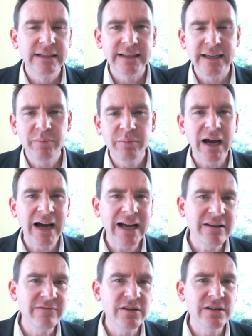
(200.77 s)
key
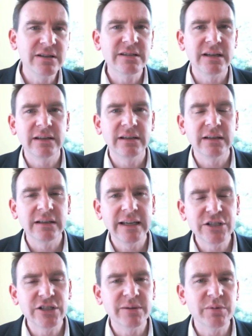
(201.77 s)
behaviours and
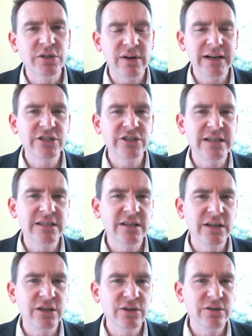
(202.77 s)
leadership strategies that are